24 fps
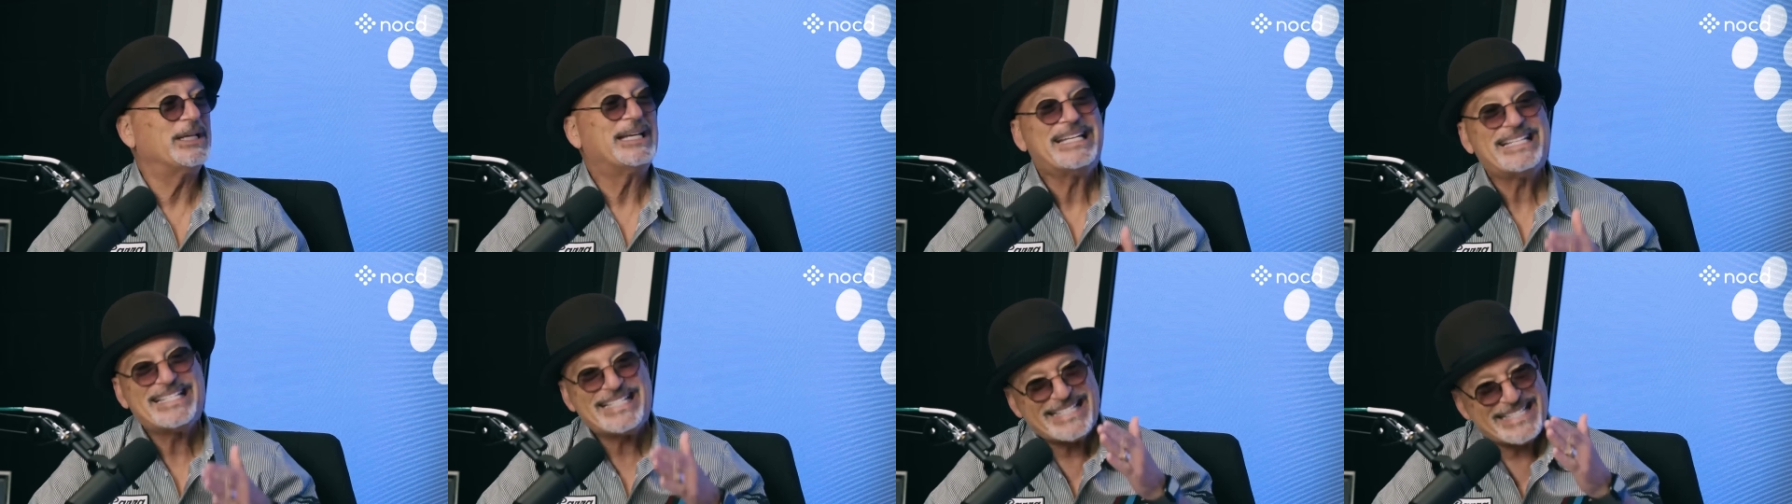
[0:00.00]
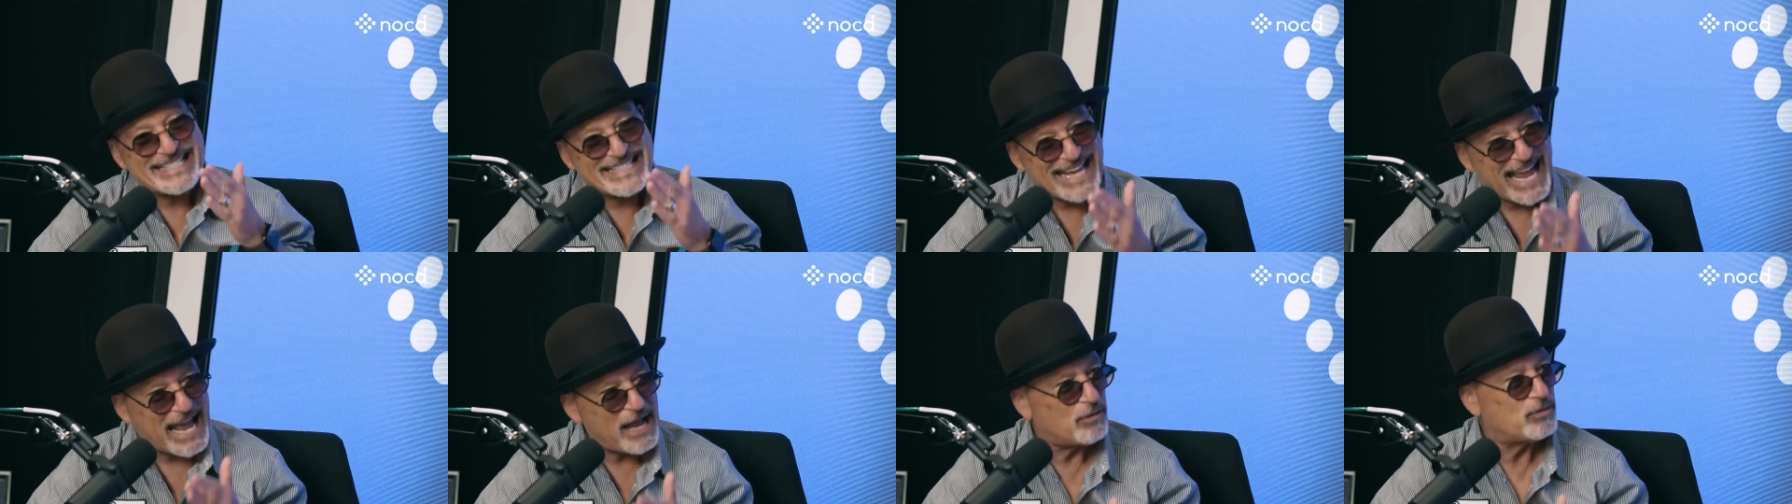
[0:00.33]
It
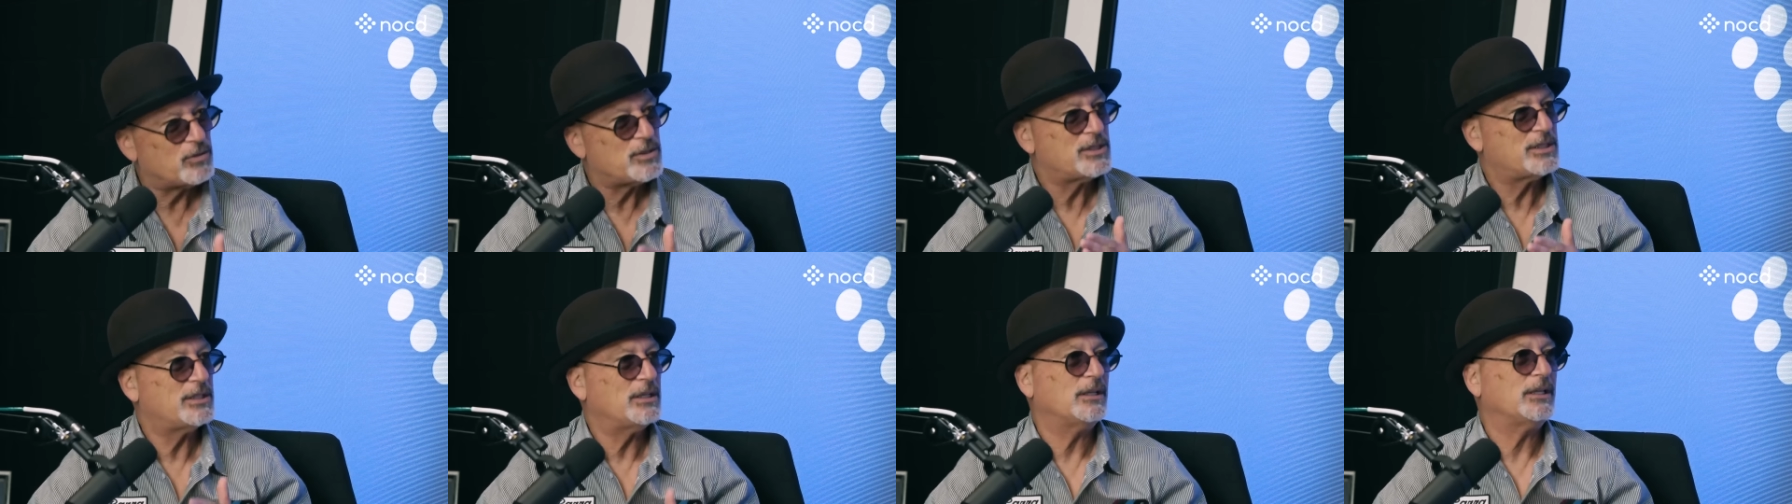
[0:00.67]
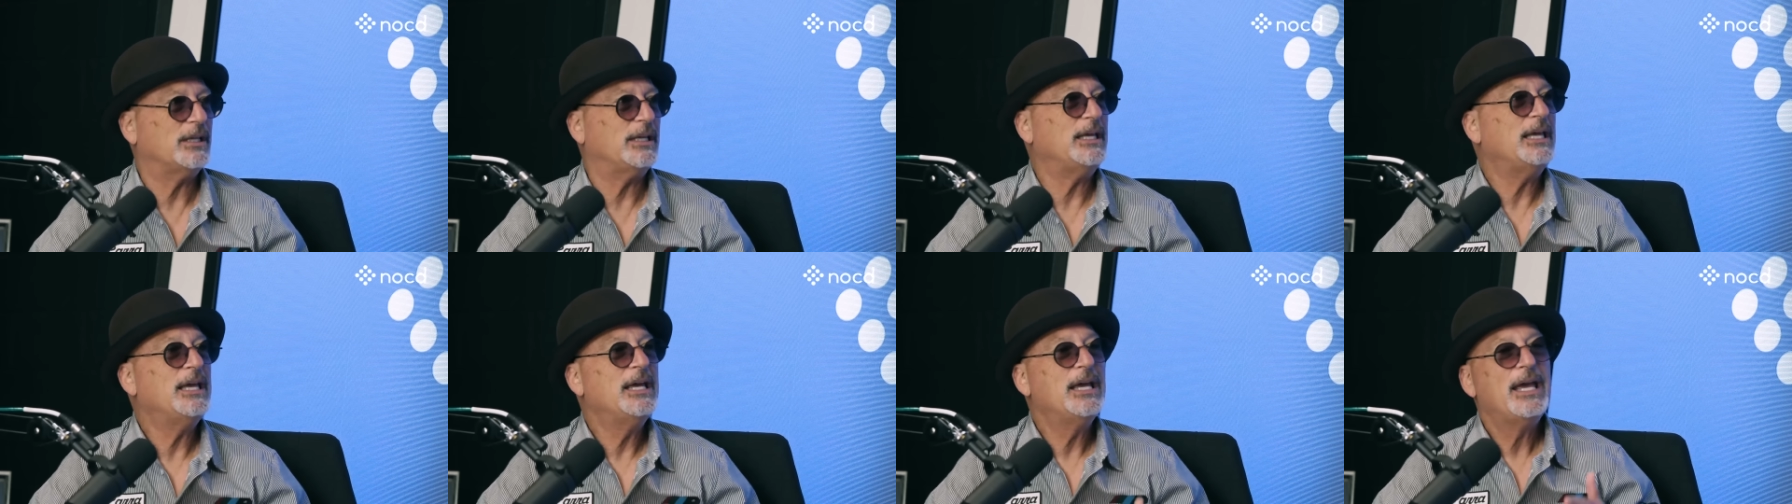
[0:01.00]
sounds
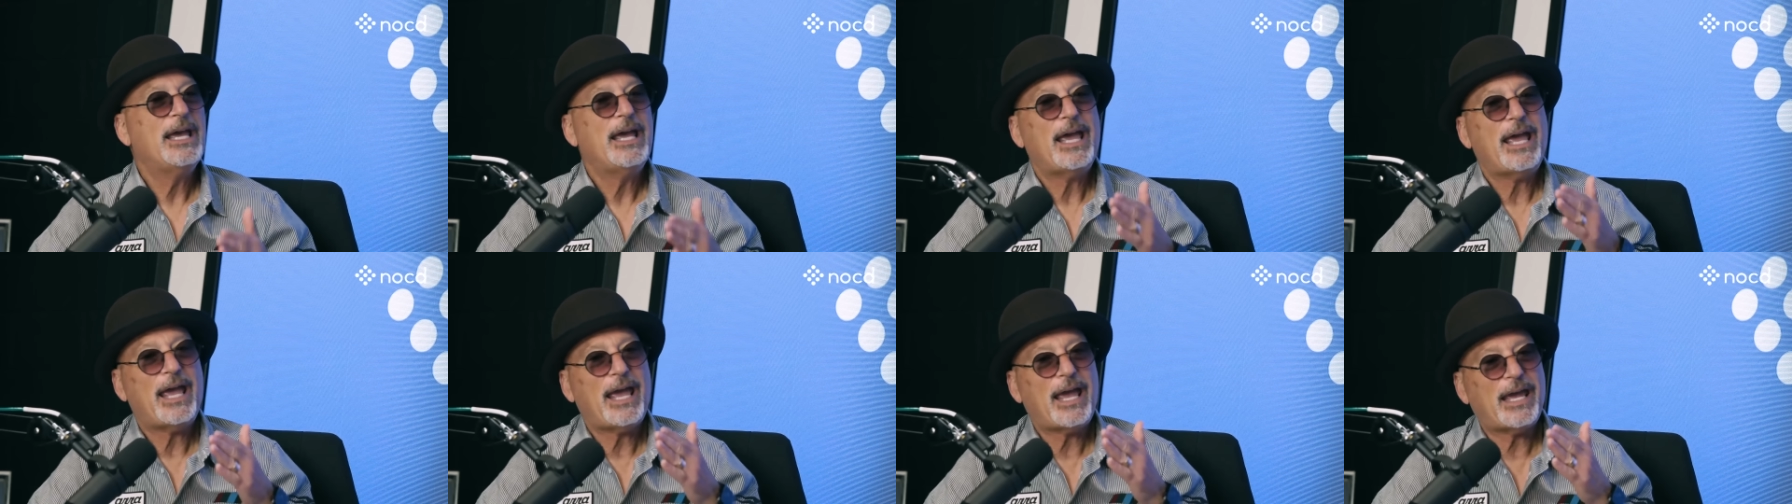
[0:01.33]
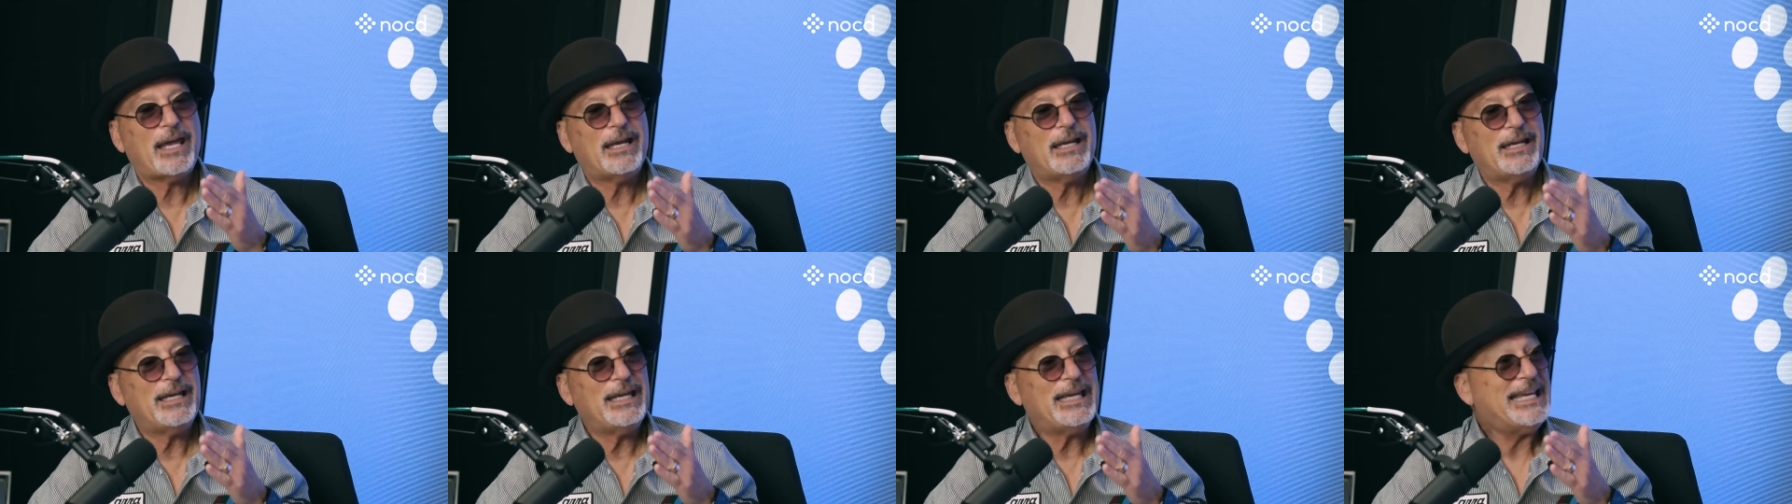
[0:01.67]
silly. And